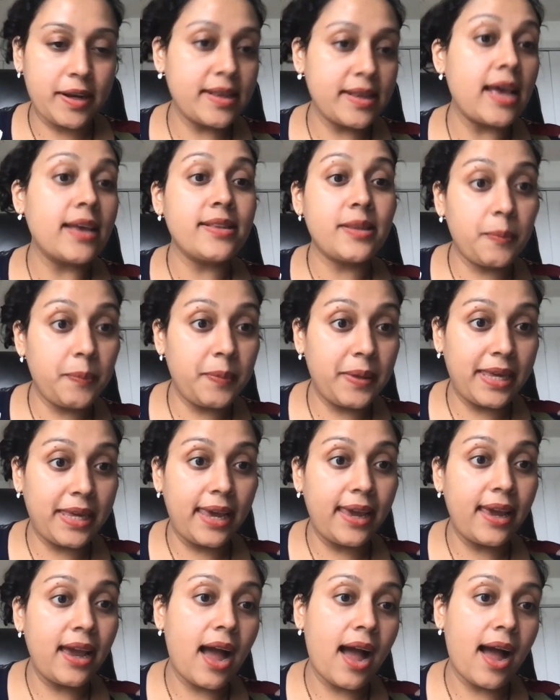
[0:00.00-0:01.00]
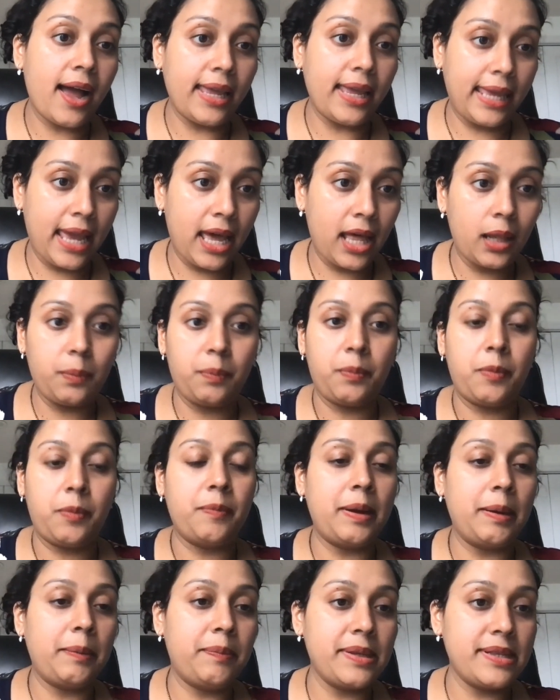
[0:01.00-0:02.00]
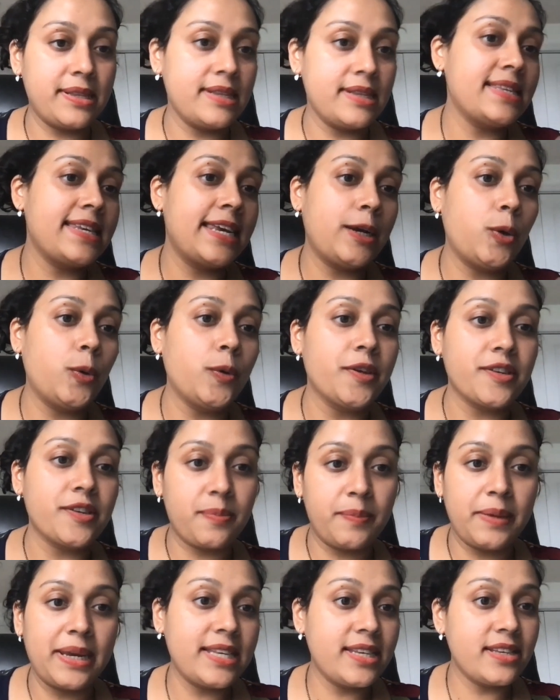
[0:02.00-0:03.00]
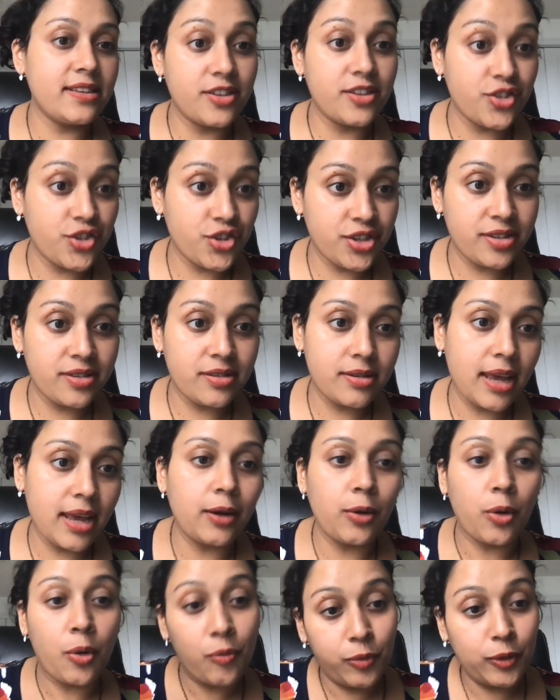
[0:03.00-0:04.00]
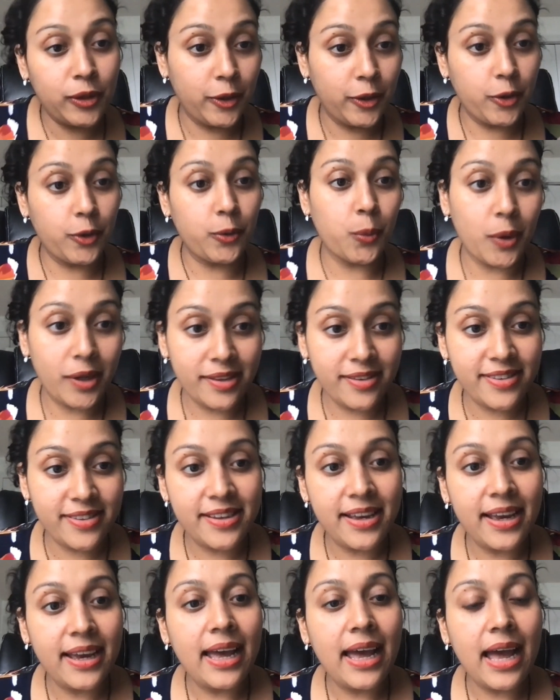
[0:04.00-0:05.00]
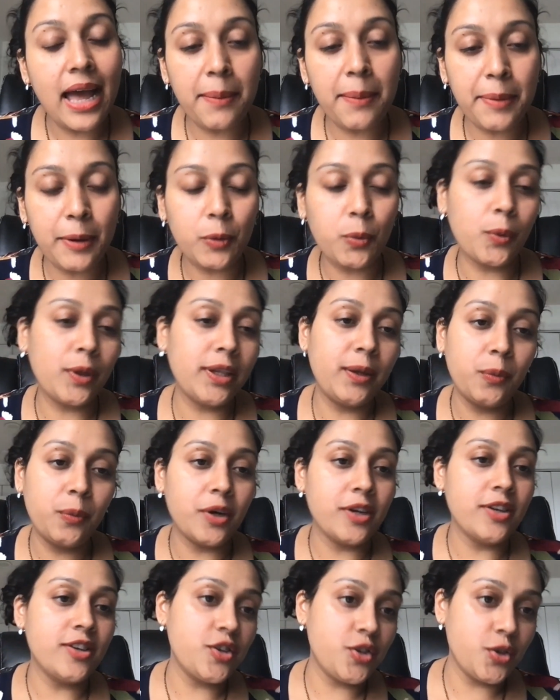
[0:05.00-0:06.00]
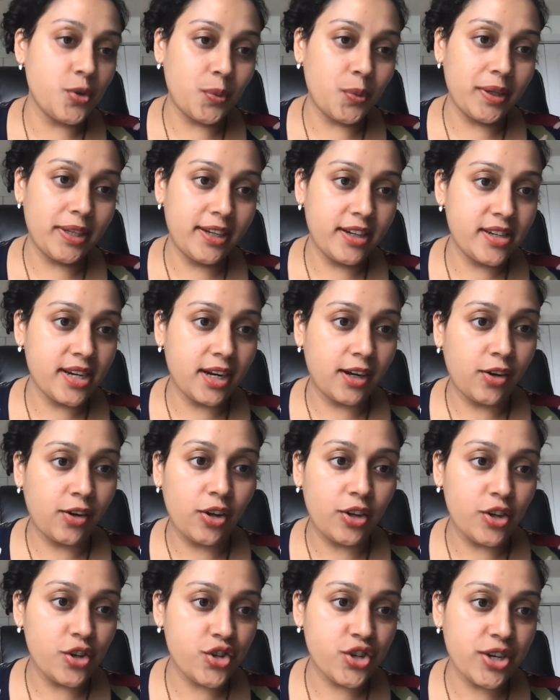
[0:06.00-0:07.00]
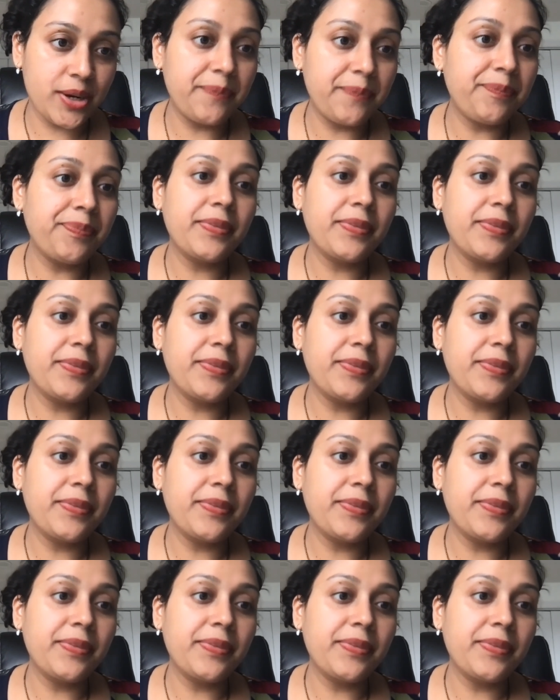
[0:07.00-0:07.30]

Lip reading: as a BA, I help my business stakeholders make decisions, and hopefully good ones, about what they want to do with their technology.